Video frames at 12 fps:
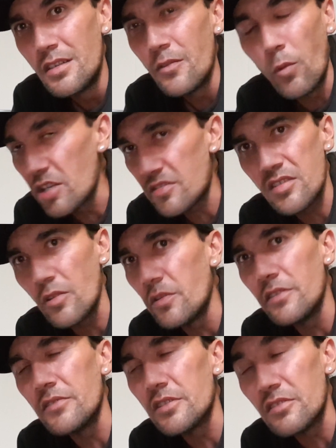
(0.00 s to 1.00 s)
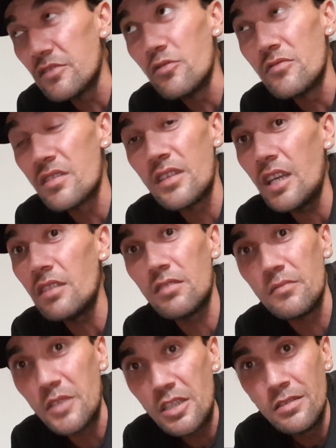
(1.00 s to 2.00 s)
The dude's dead
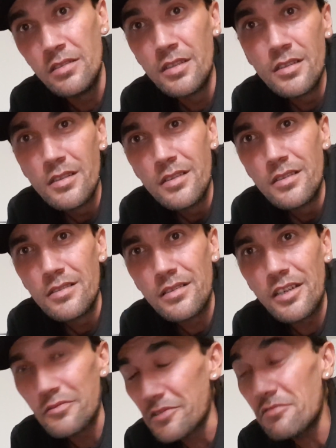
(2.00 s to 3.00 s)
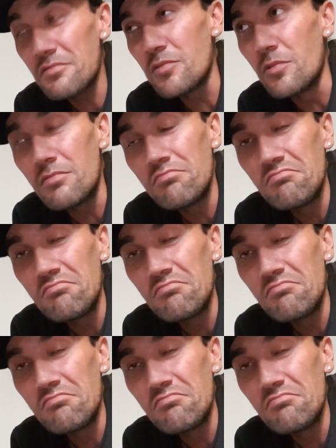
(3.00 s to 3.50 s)
to me, like real talk.